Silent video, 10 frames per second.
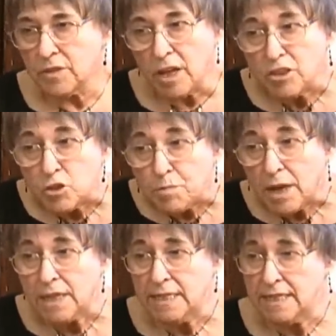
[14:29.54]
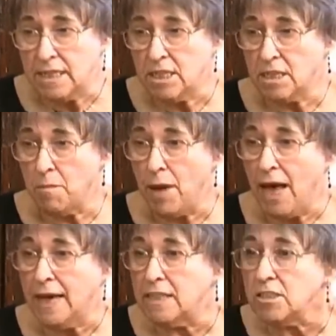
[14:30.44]
lunch buckets into the
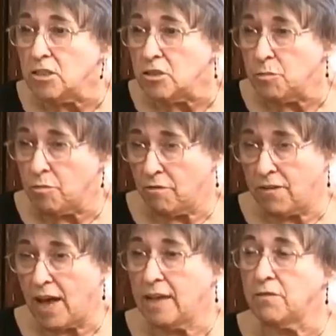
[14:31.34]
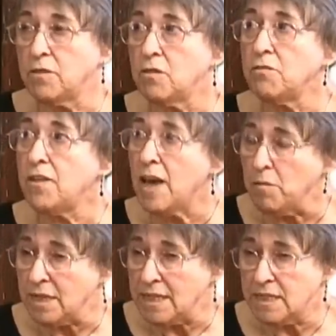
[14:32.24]
mine to provide for their
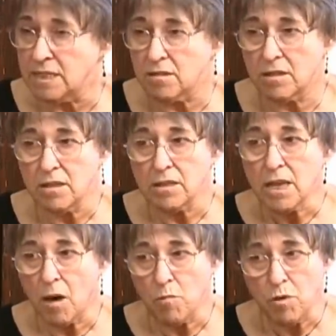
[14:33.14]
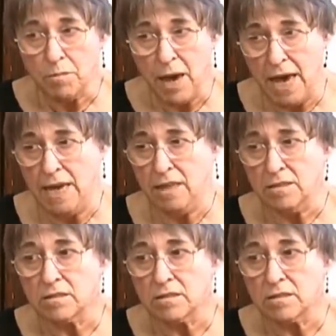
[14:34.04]
families, come what may.